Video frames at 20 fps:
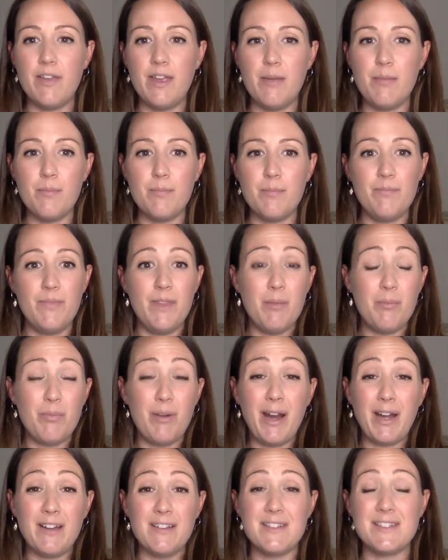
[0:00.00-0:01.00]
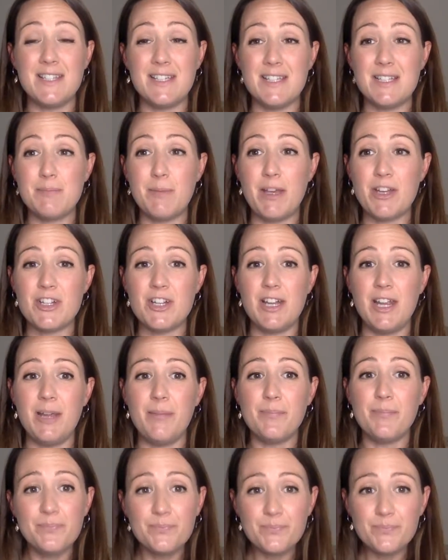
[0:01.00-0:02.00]
in, in pregnancy
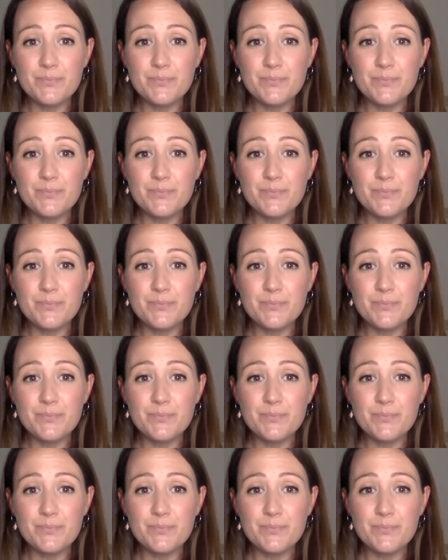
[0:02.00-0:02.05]
especially